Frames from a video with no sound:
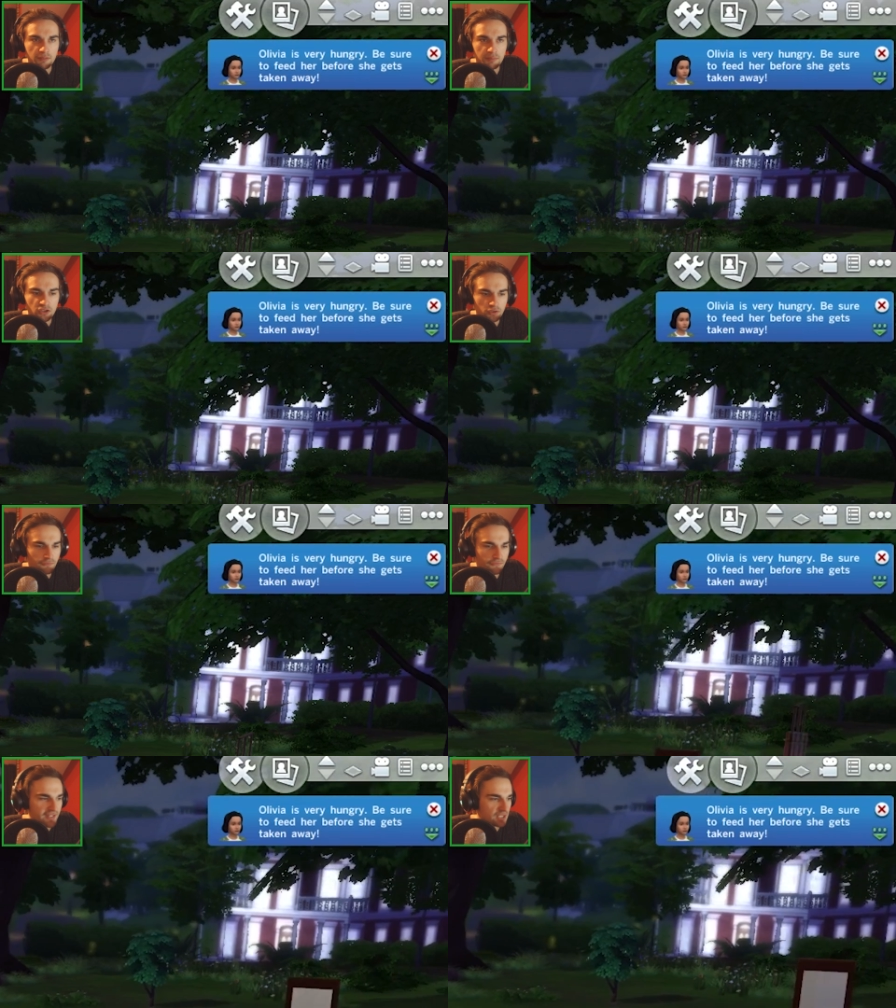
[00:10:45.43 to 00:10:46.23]
Be sure to
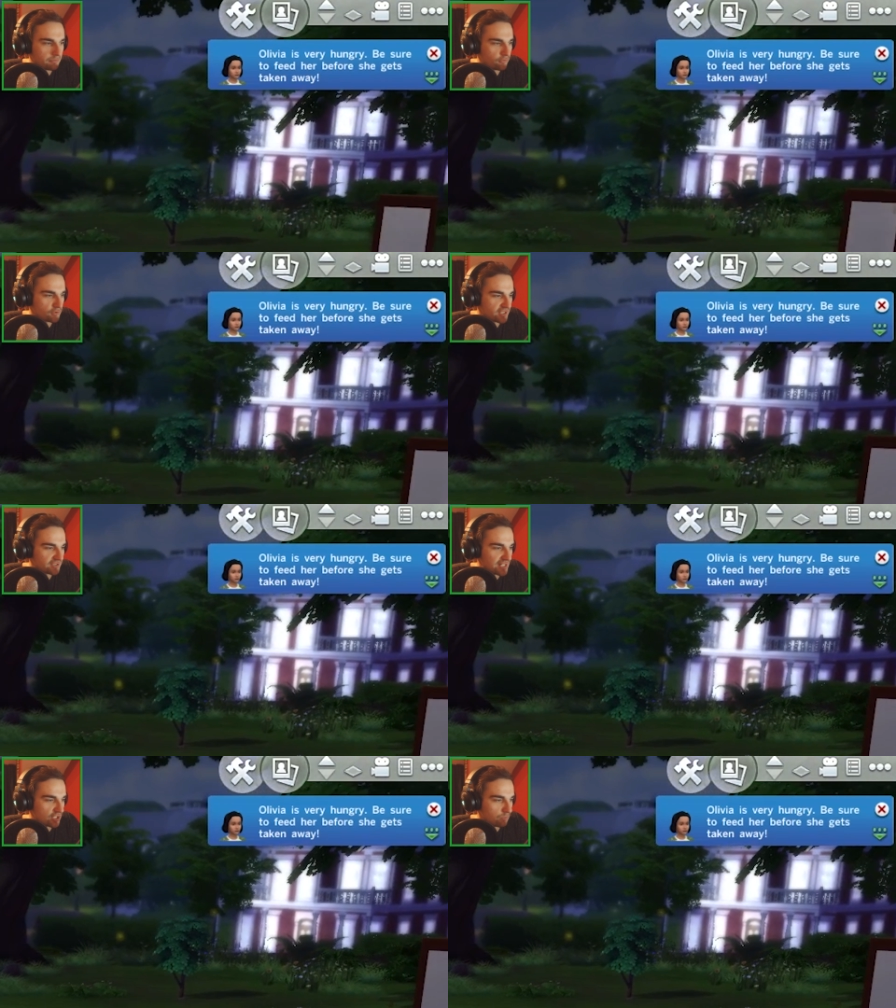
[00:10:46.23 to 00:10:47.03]
feed her before she
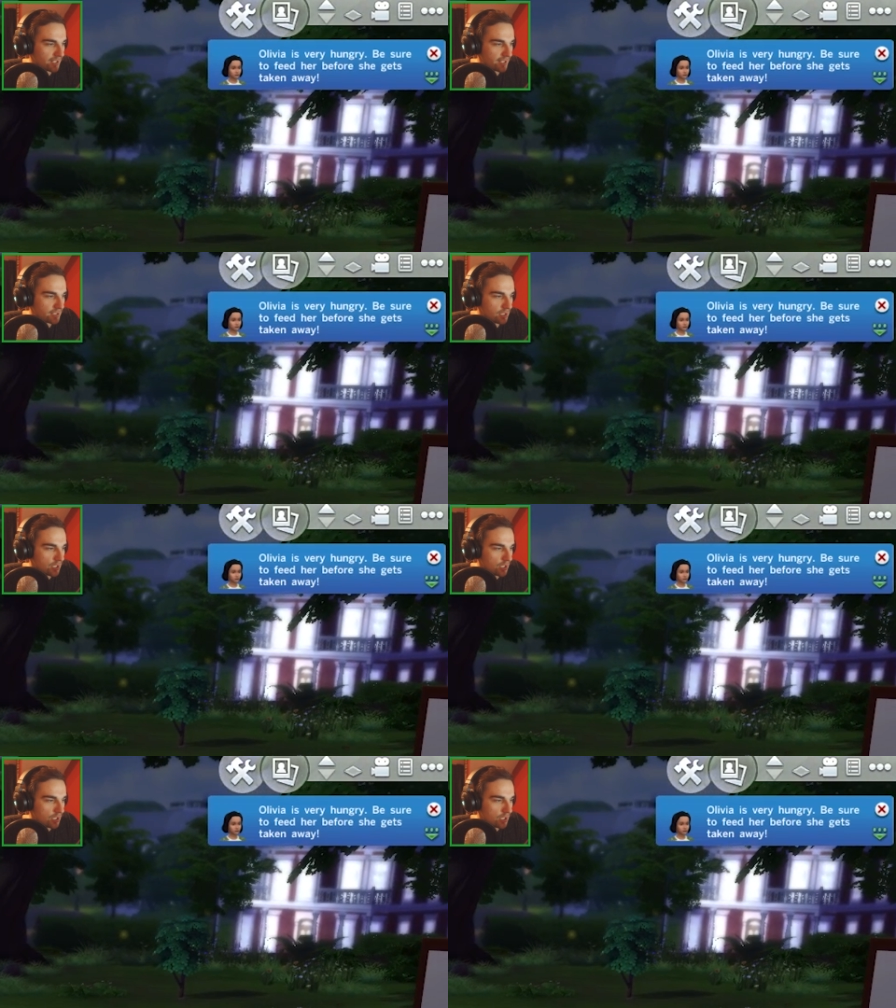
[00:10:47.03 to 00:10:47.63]
gets taken away.